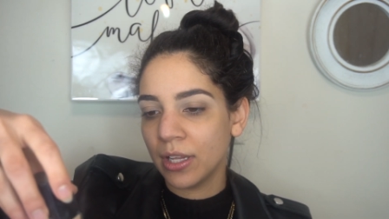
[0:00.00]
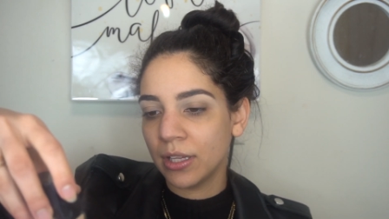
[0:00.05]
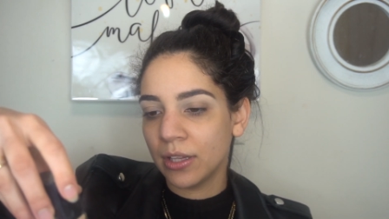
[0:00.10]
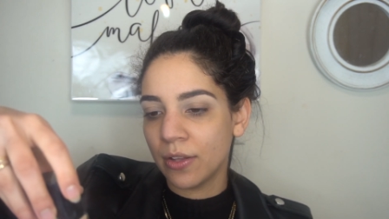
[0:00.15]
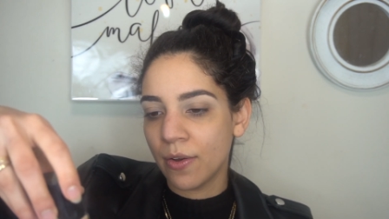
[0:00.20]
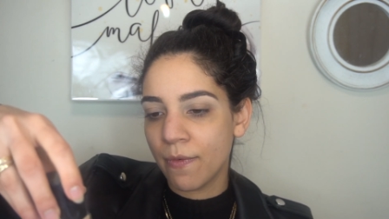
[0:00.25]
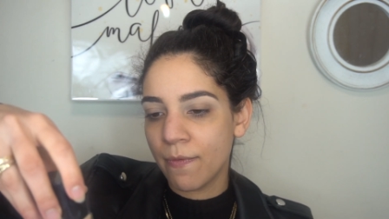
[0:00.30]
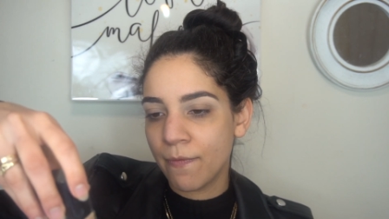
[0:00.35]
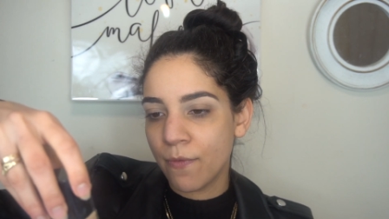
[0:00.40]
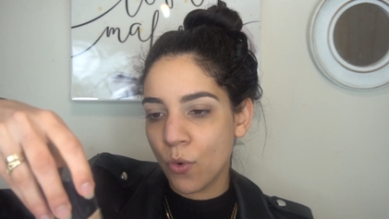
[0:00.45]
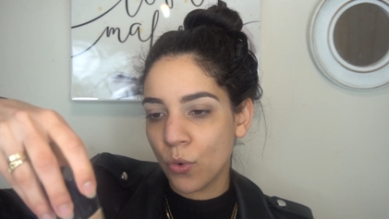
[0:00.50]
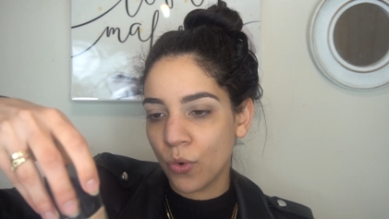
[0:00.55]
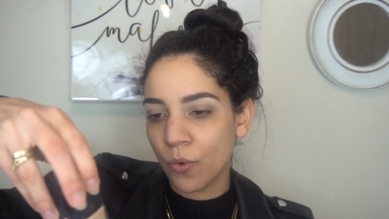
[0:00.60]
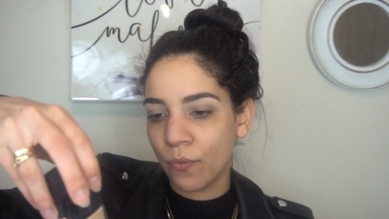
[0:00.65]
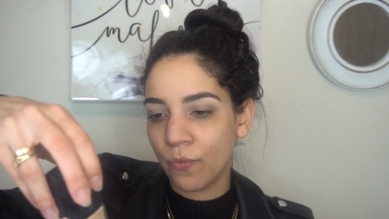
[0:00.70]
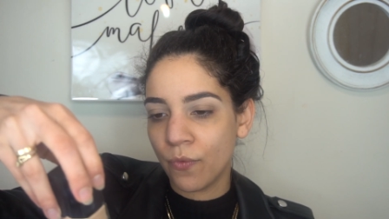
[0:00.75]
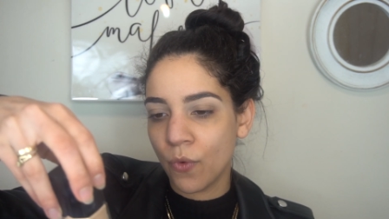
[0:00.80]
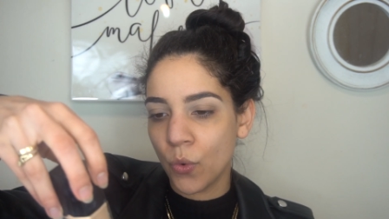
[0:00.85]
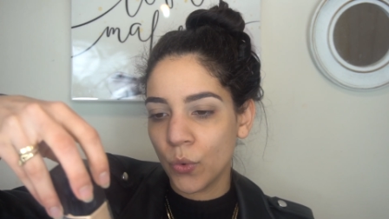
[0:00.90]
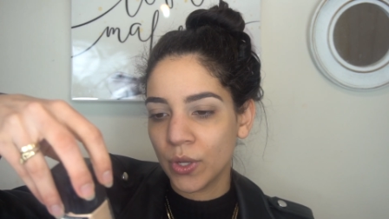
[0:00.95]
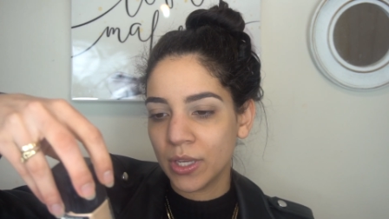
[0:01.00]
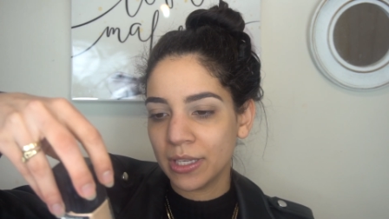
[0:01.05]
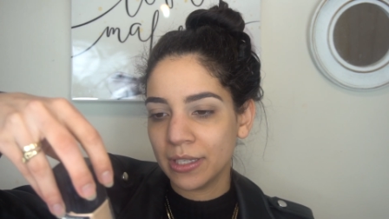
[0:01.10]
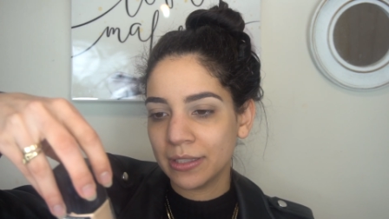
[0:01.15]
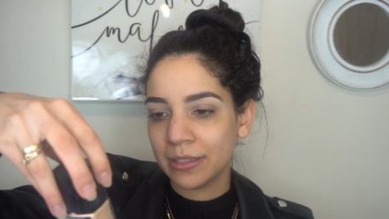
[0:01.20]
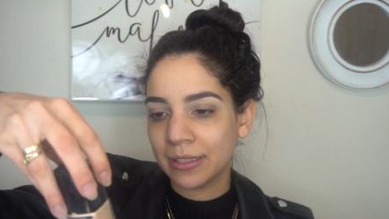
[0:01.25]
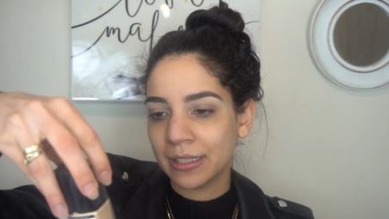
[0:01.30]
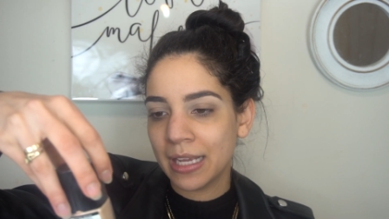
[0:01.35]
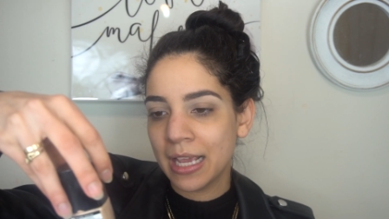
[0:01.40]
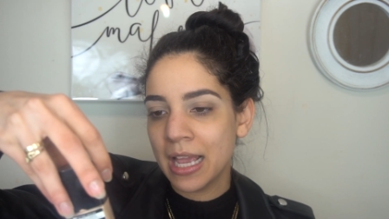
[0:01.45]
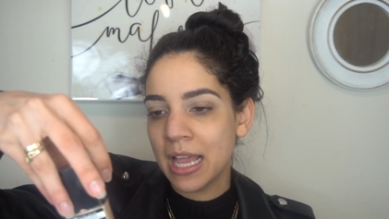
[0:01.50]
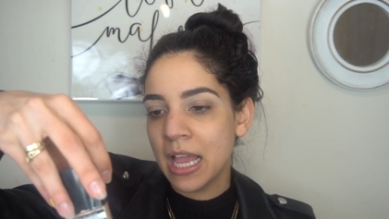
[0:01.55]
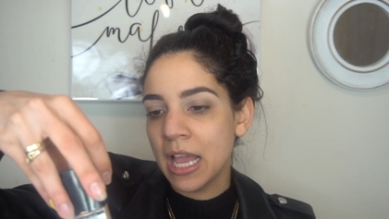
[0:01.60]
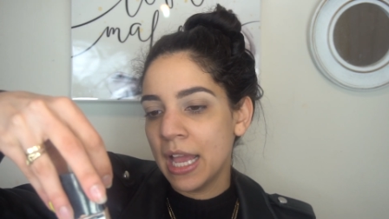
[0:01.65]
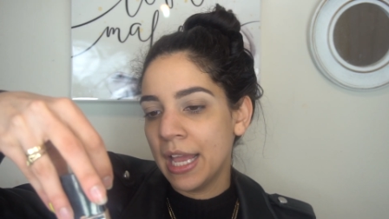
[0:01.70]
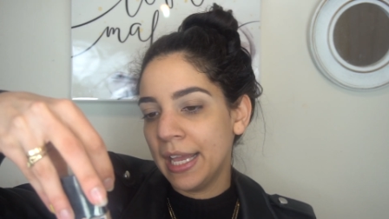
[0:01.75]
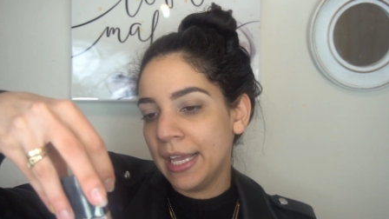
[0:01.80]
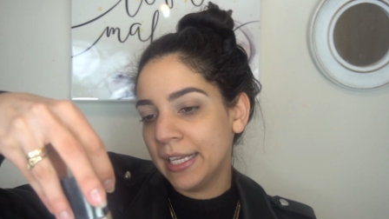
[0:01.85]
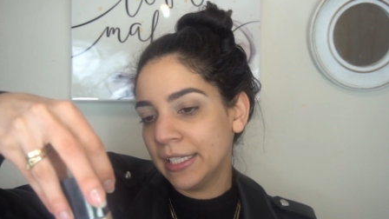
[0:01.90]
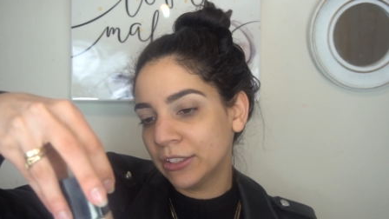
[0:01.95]
the Photo Focus,
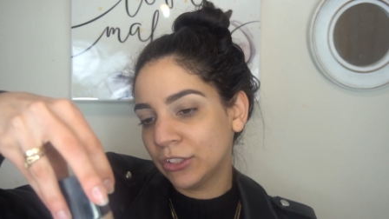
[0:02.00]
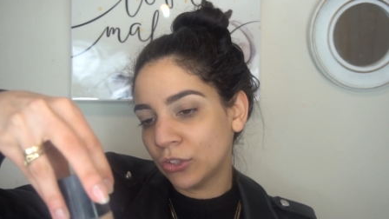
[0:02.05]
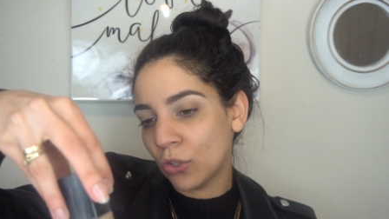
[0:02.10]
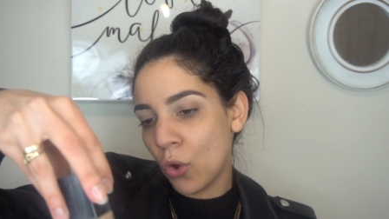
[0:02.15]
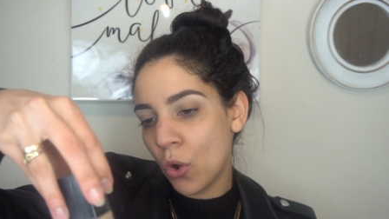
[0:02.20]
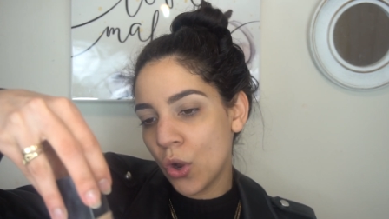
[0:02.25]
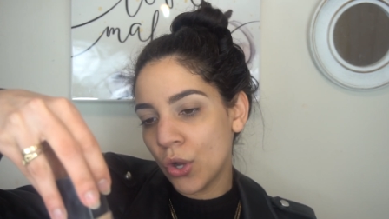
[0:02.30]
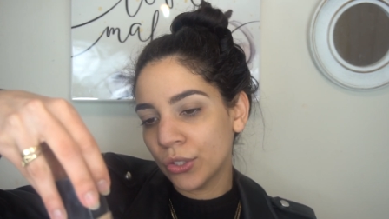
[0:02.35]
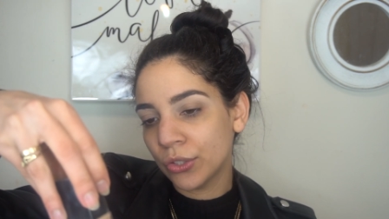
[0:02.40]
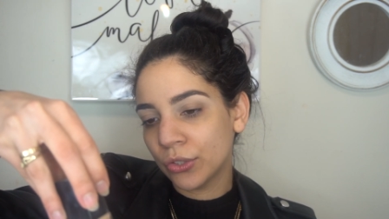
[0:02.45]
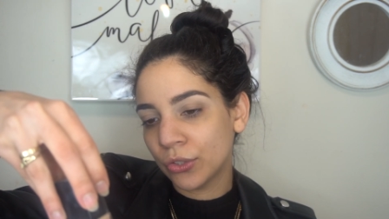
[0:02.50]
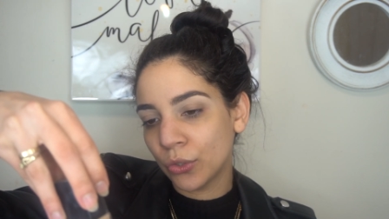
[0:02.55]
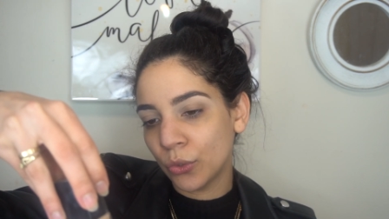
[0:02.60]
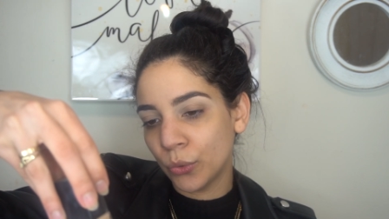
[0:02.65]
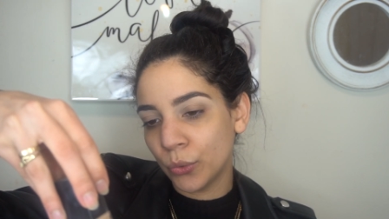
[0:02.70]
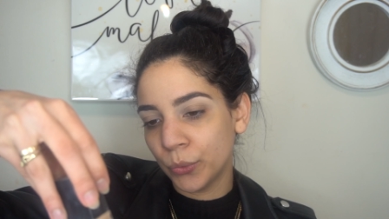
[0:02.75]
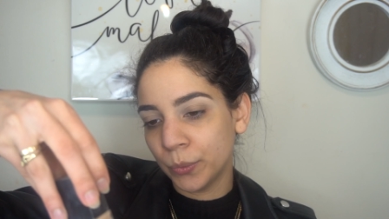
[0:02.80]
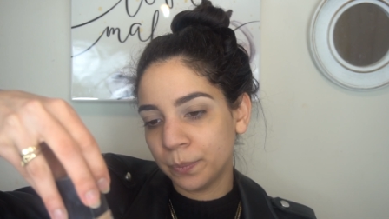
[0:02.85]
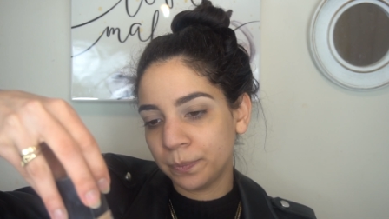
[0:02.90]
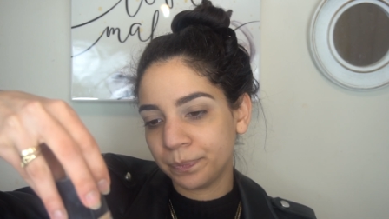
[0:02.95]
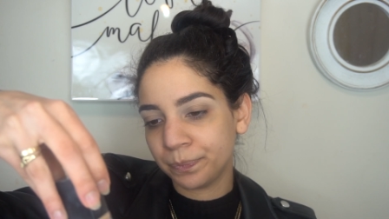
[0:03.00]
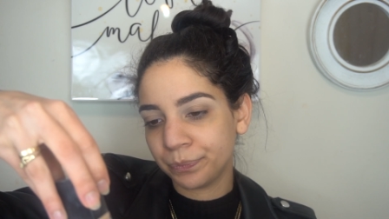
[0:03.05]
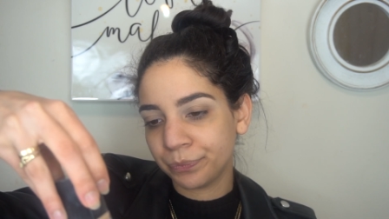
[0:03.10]
is also